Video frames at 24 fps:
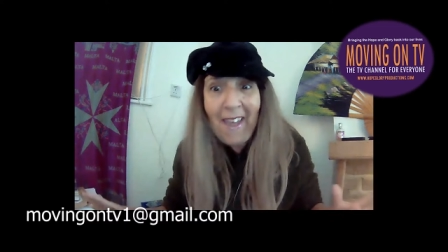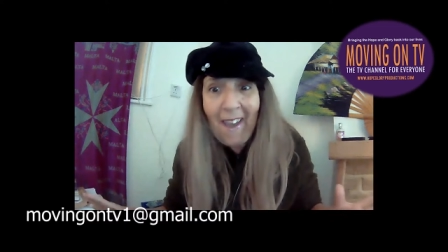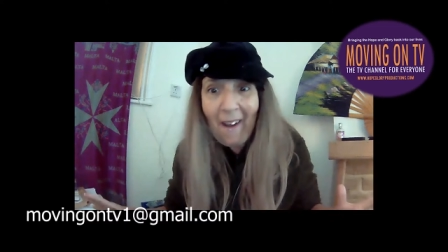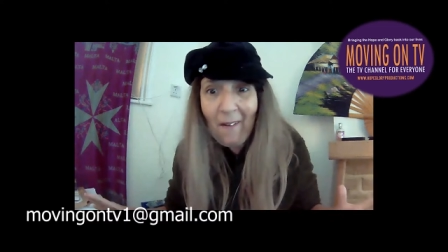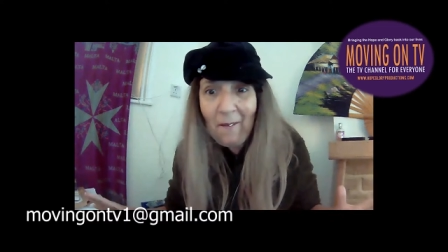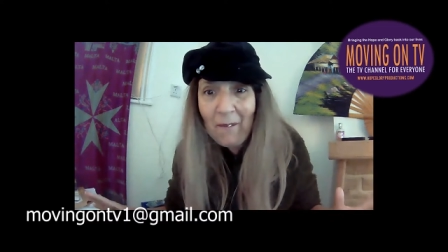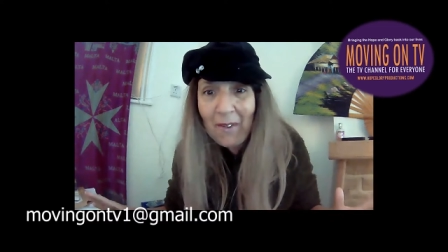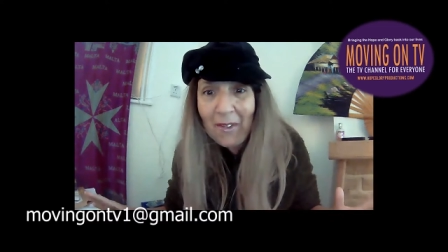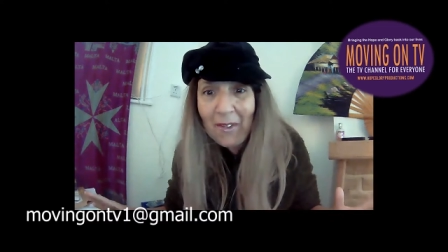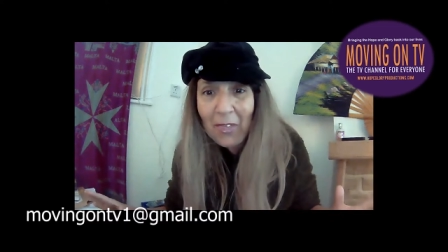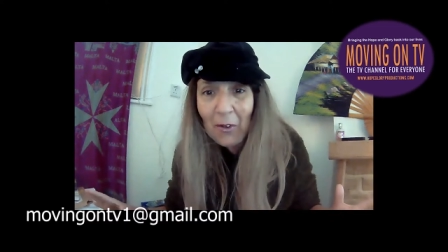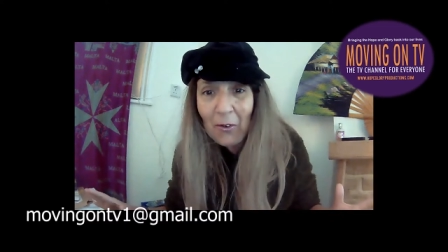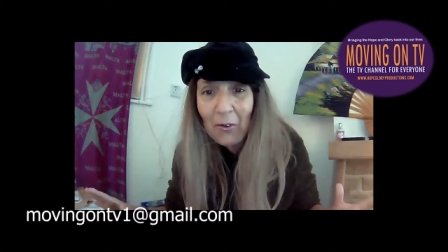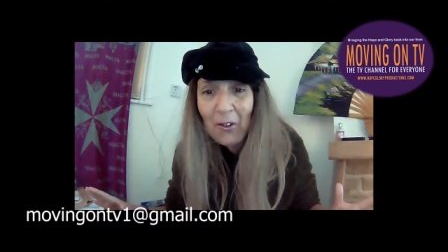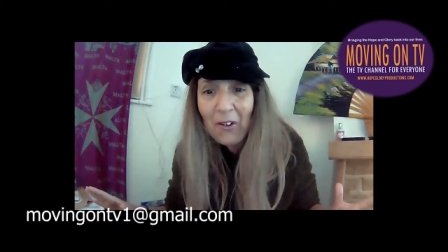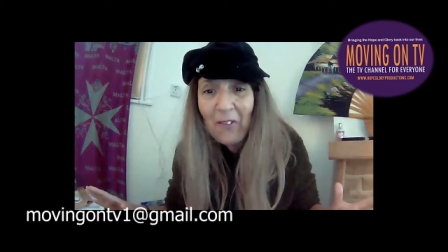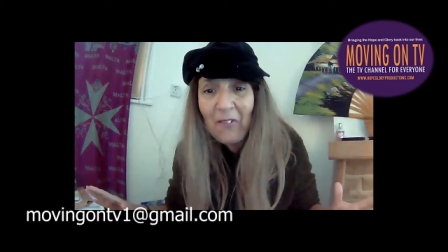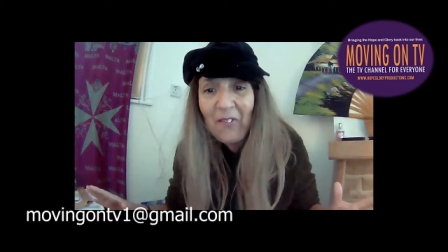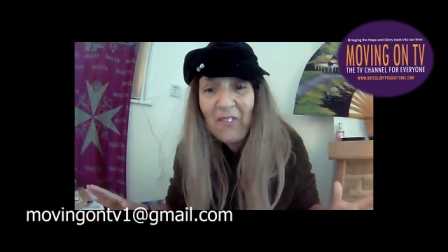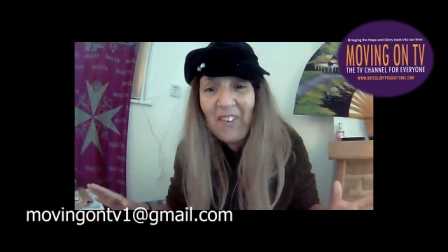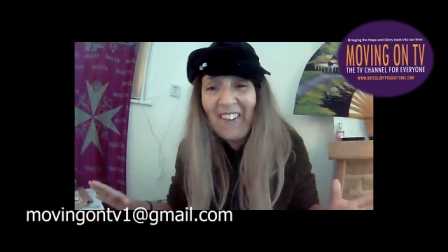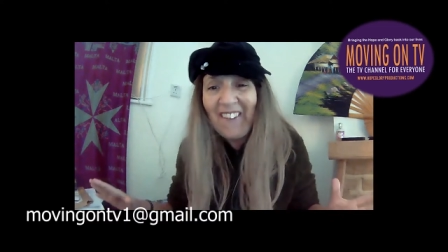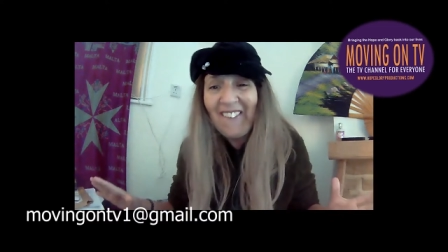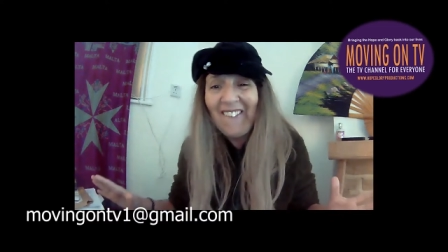I am with all
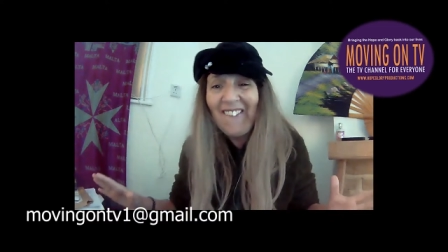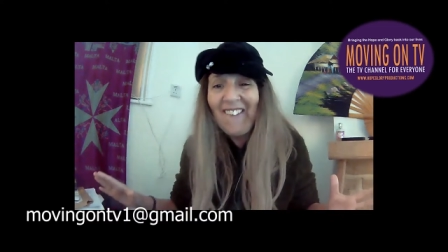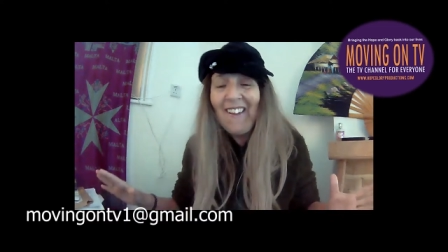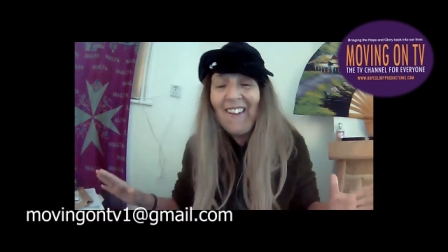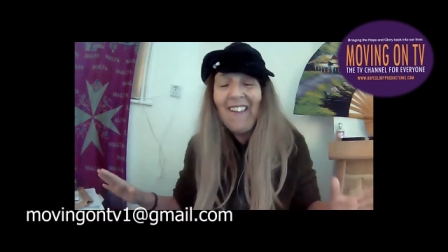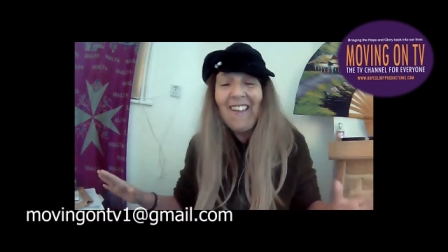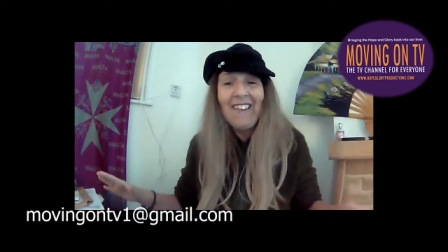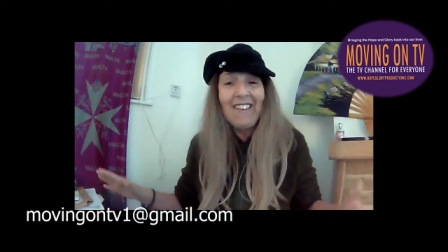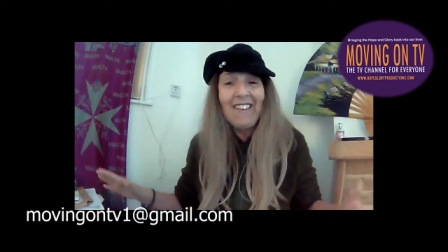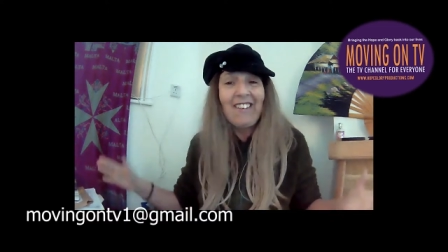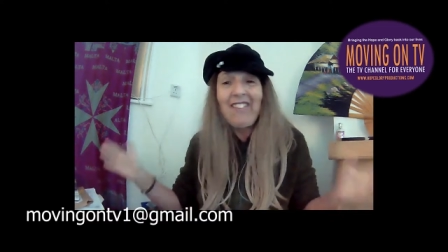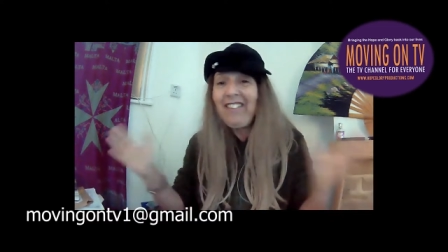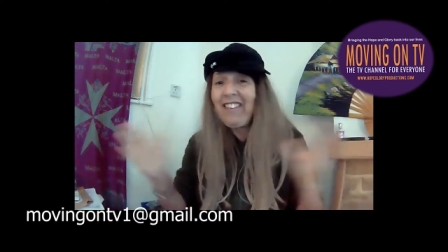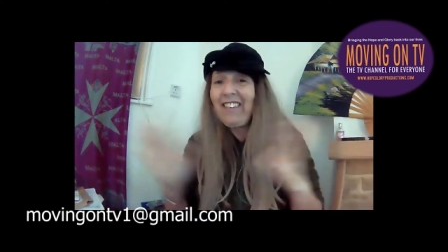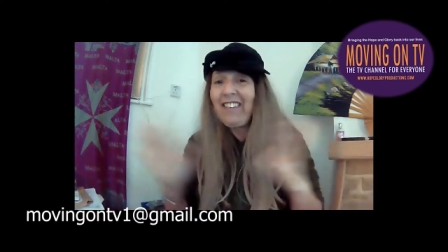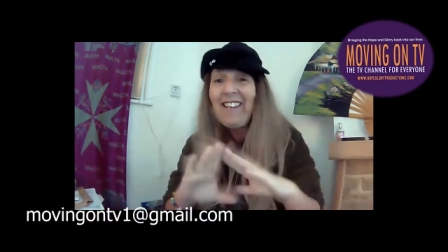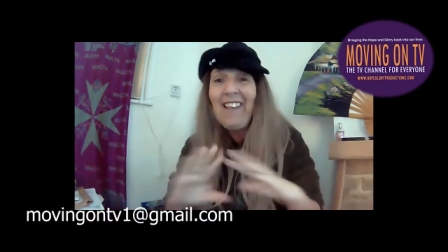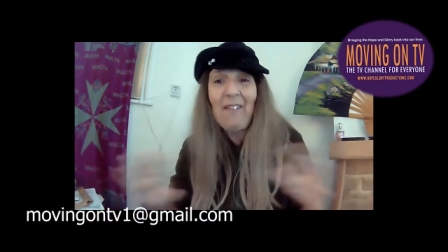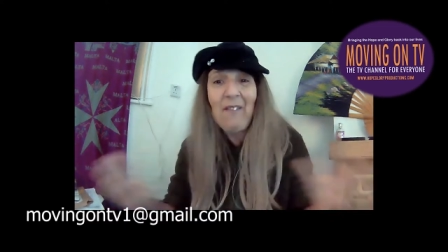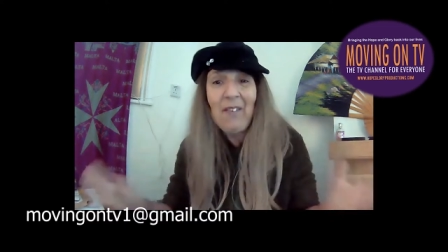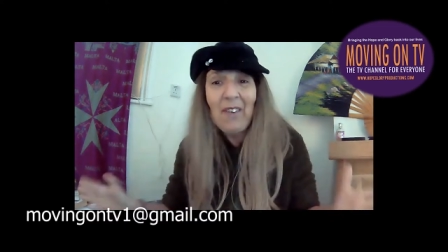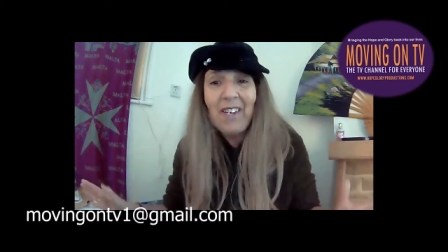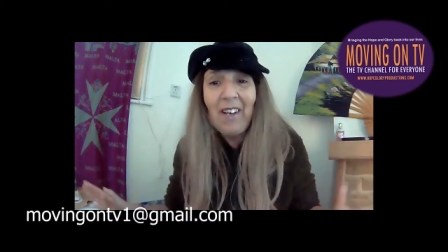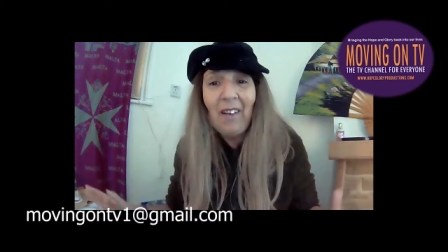of you because you
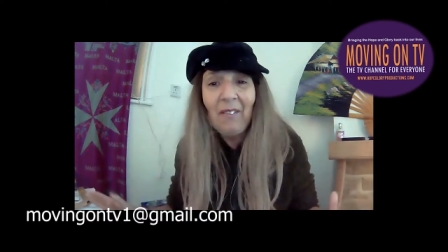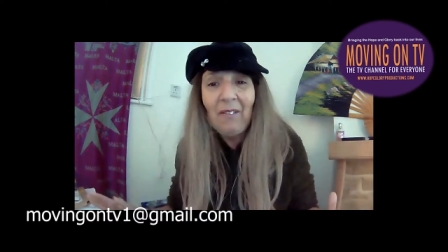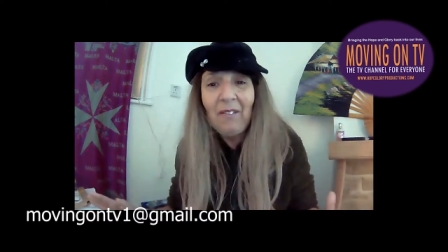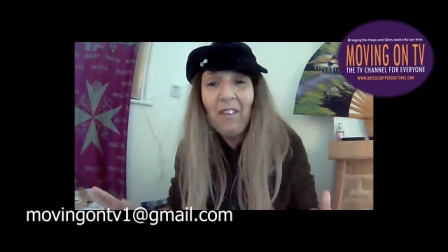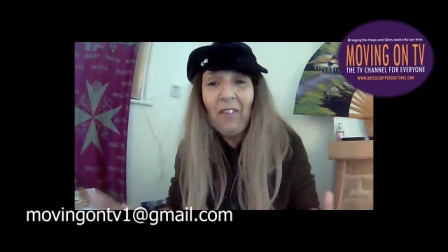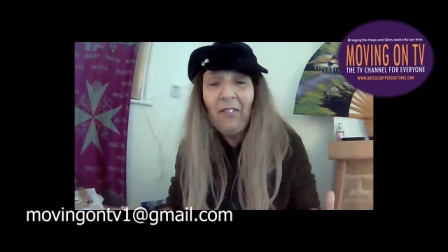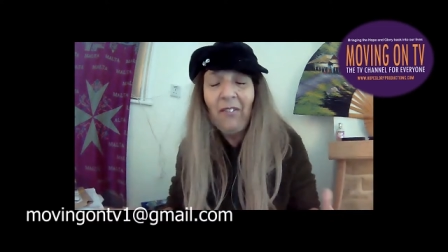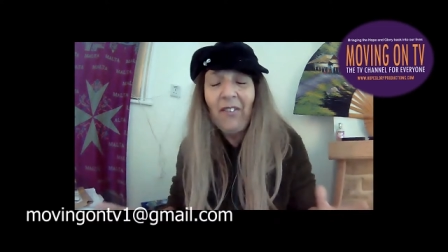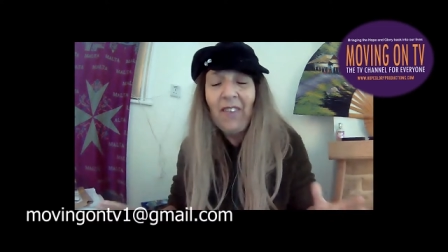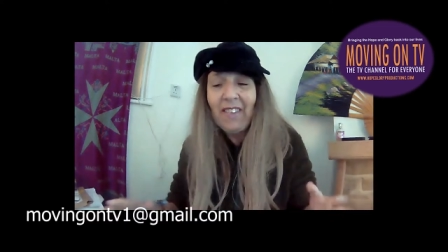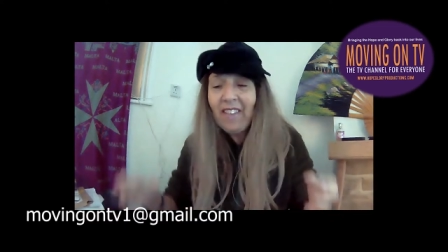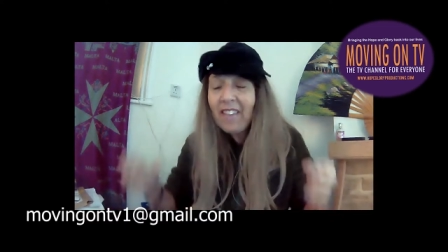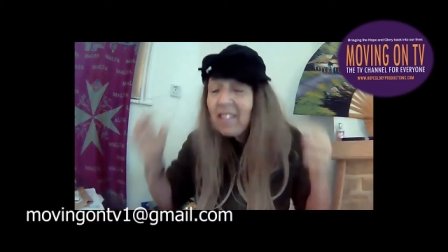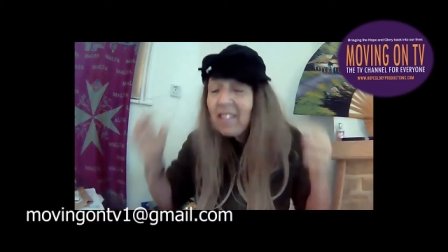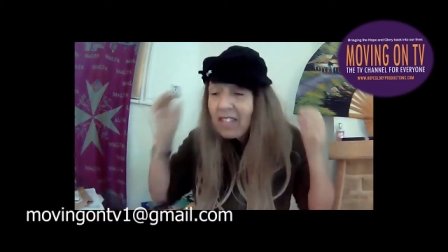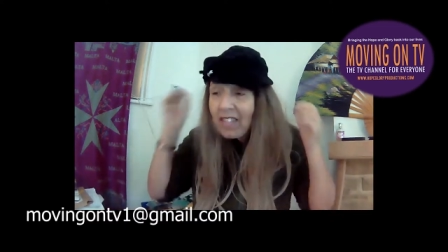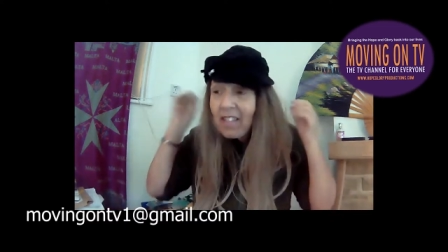never come to visit.